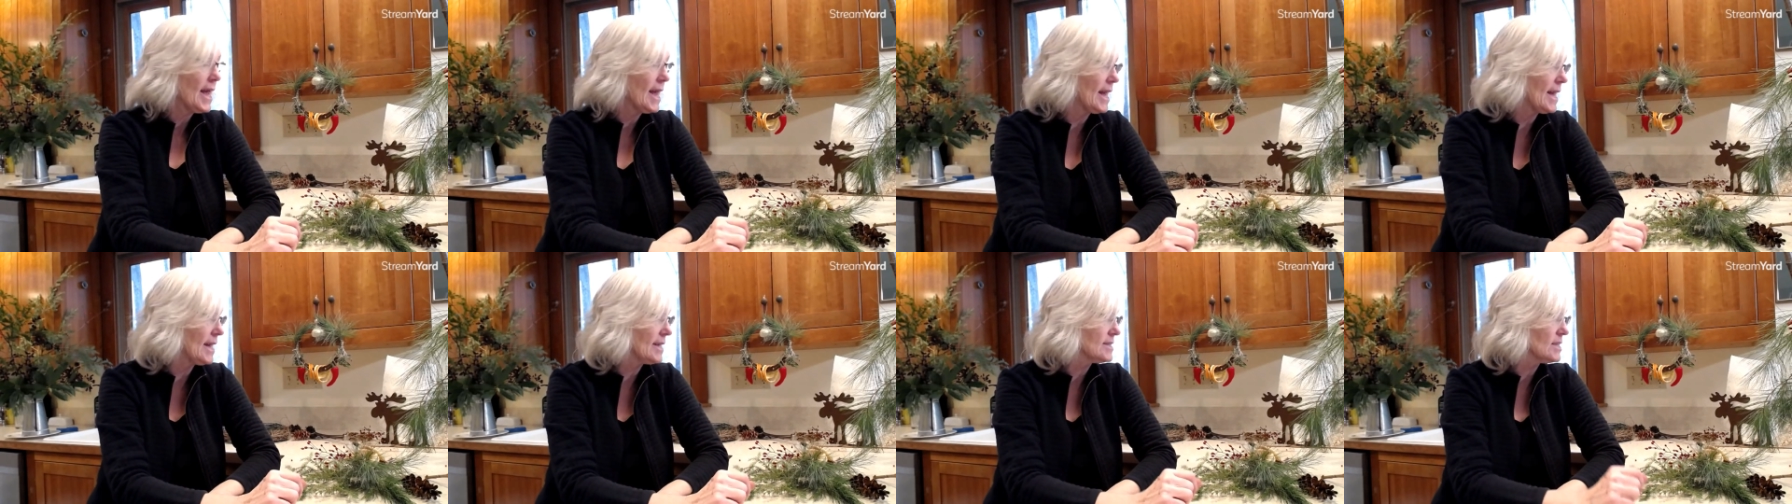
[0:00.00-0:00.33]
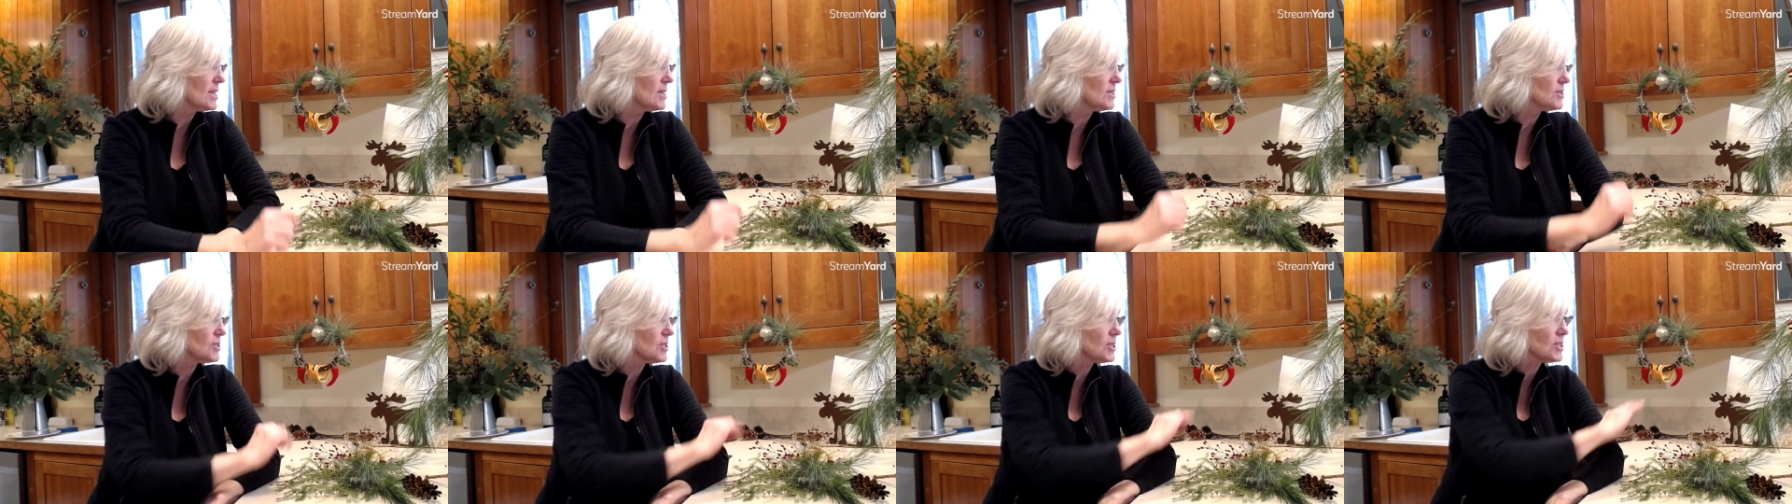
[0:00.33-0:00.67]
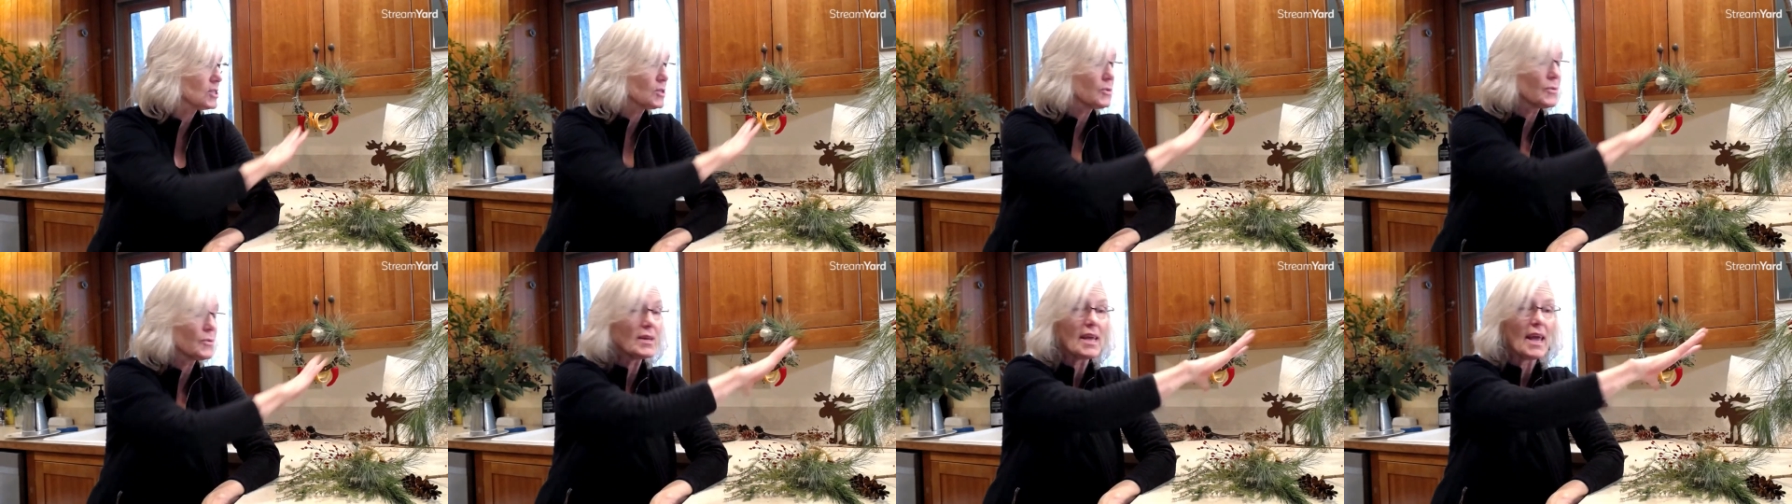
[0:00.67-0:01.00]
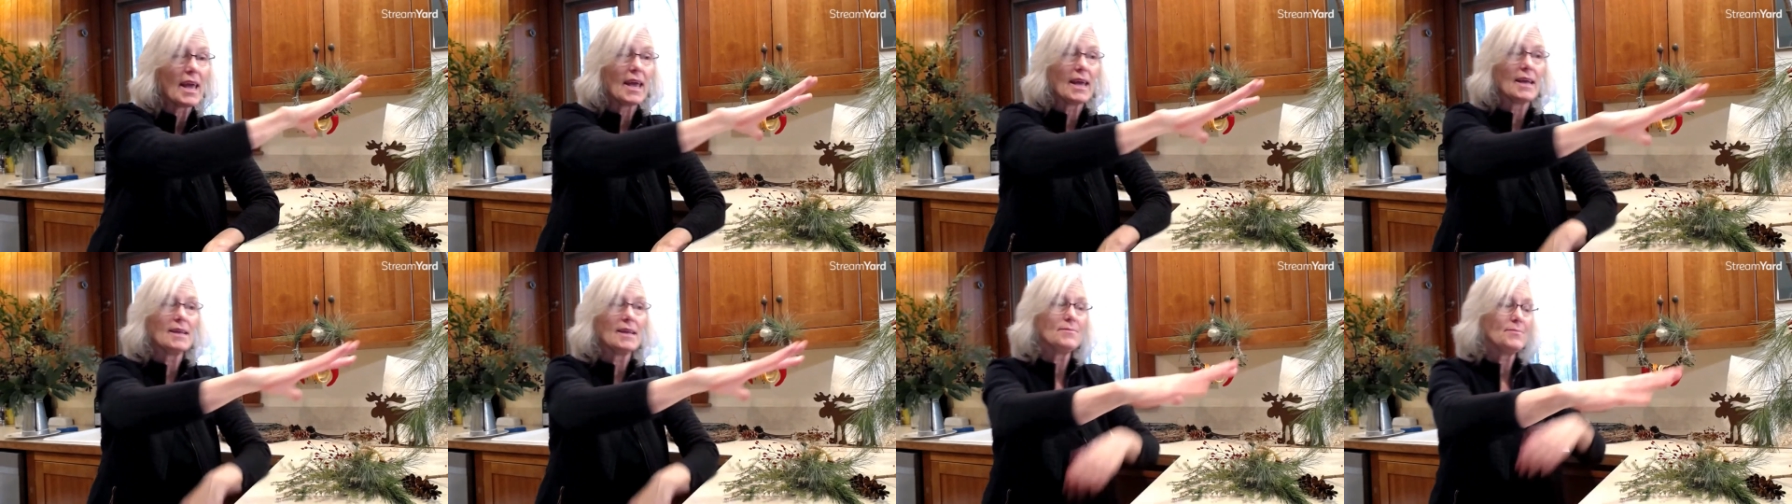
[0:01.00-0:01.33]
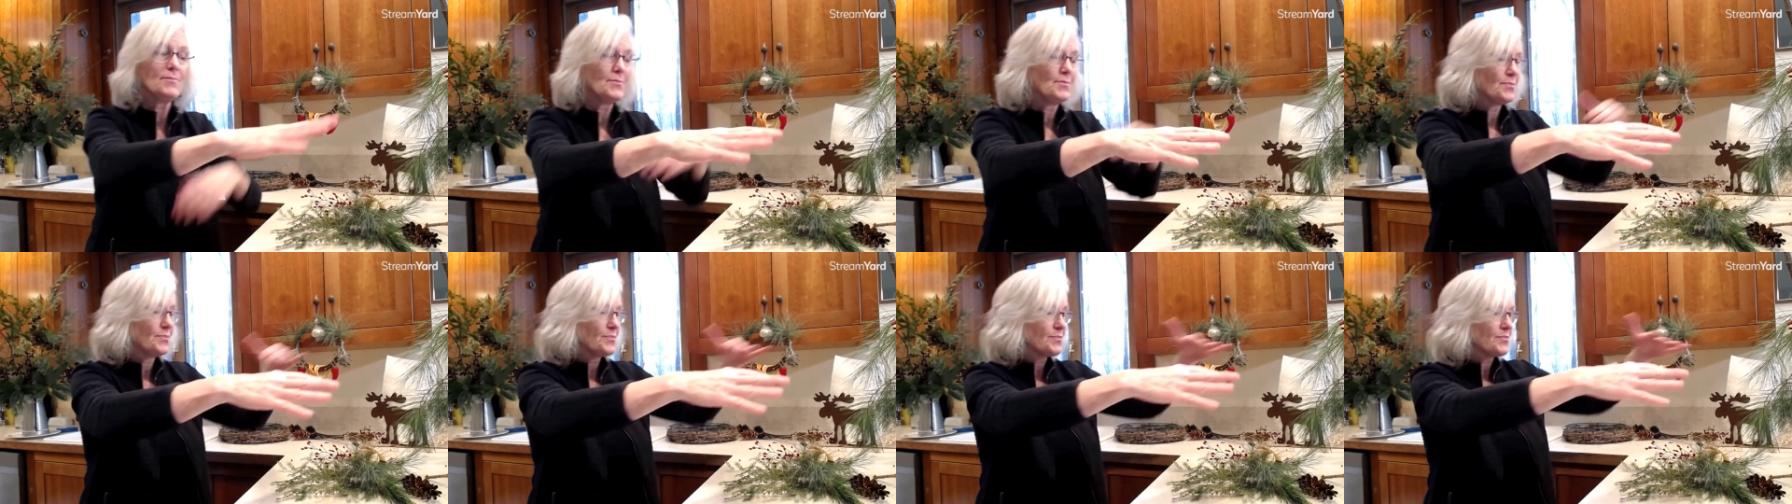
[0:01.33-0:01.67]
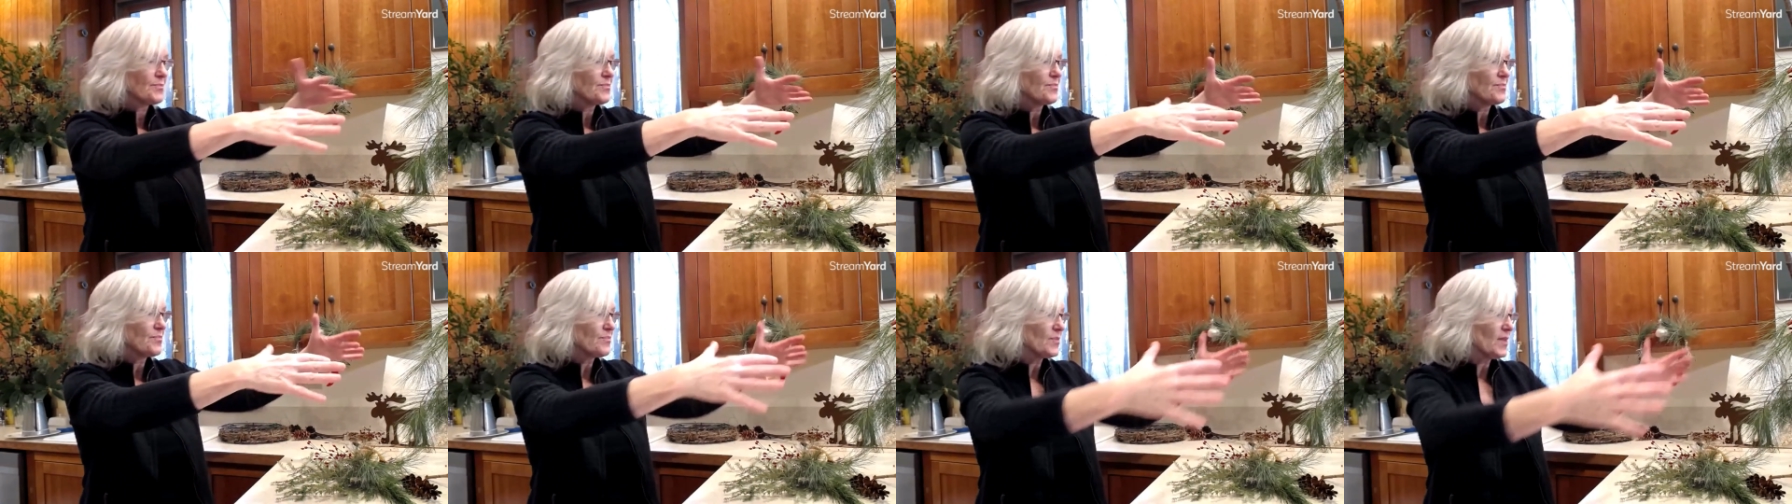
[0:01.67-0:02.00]
And just create
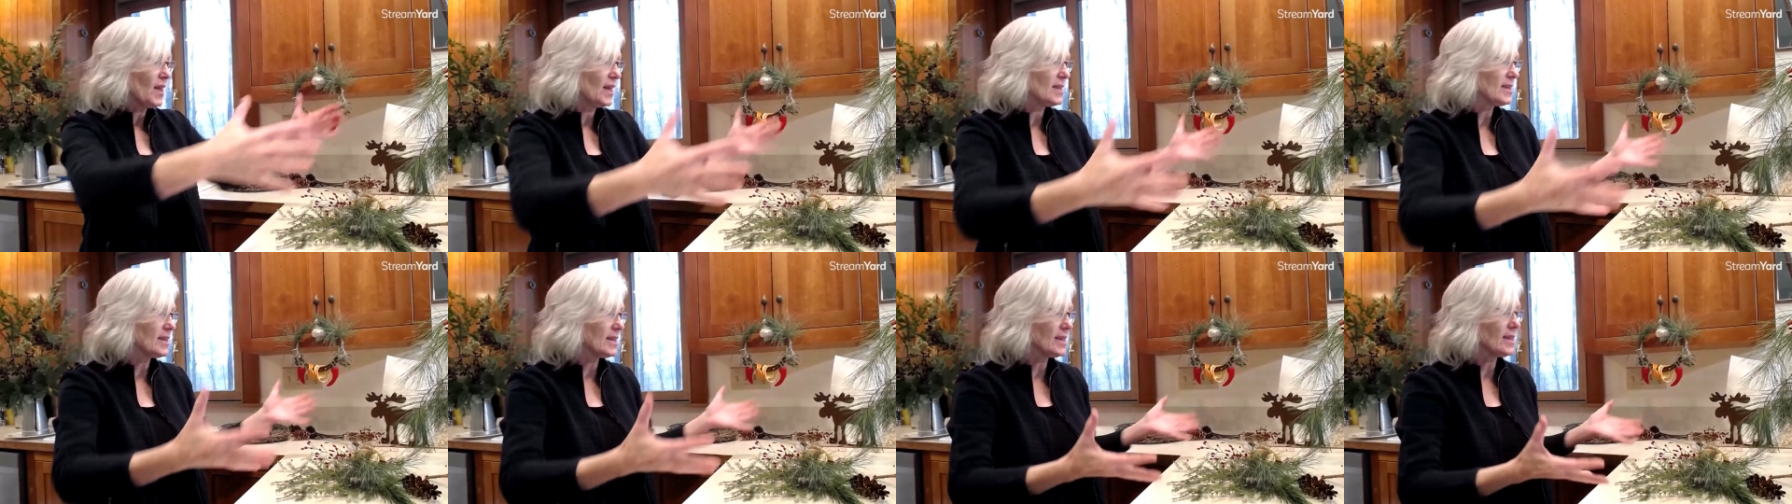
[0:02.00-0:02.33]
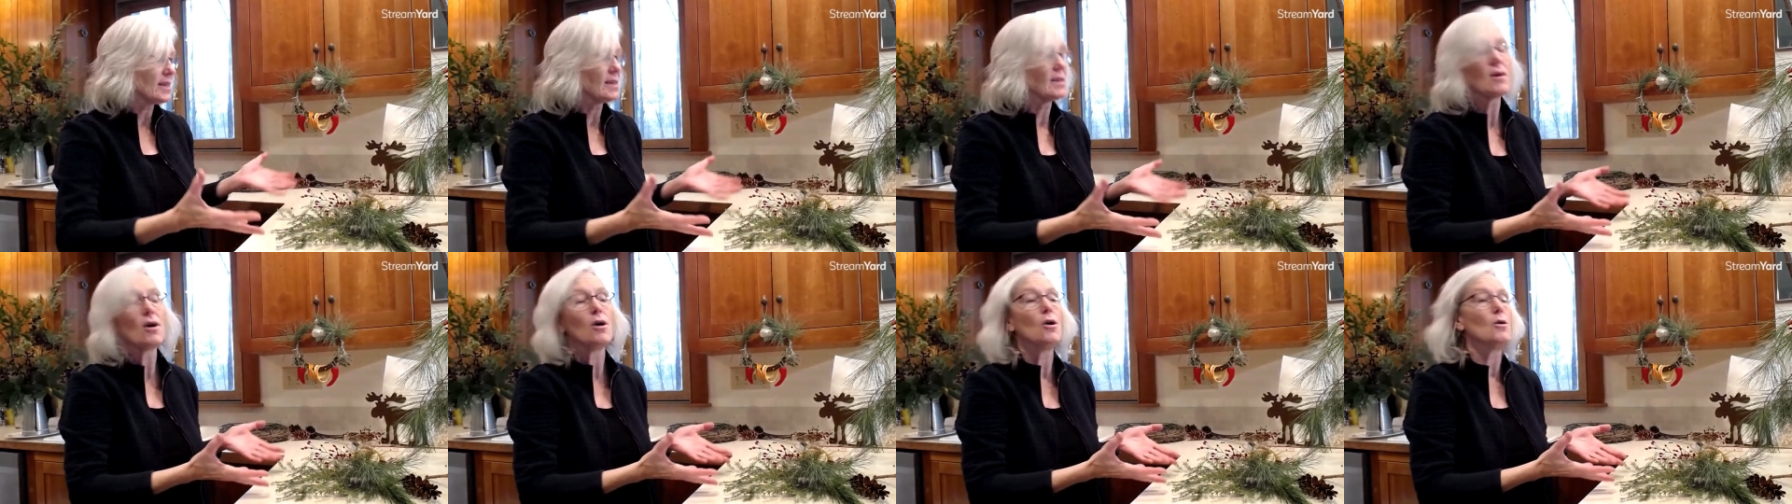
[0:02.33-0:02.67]
a little